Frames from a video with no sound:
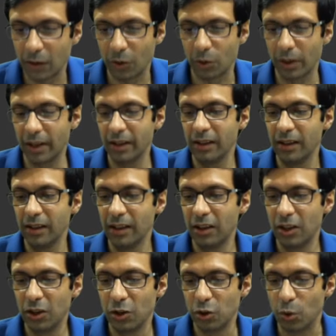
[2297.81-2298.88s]
Okay.
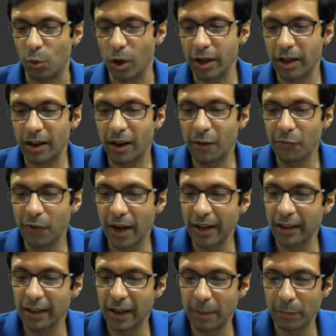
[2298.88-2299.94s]
So what are our
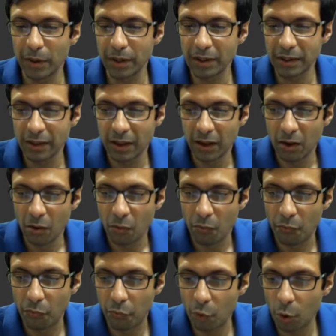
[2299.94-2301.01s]
final numbers?
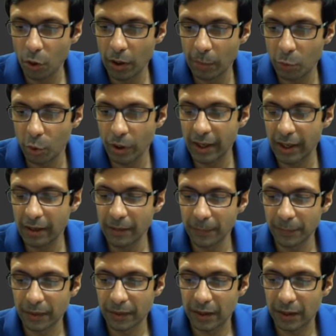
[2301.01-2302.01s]
4 ammonia.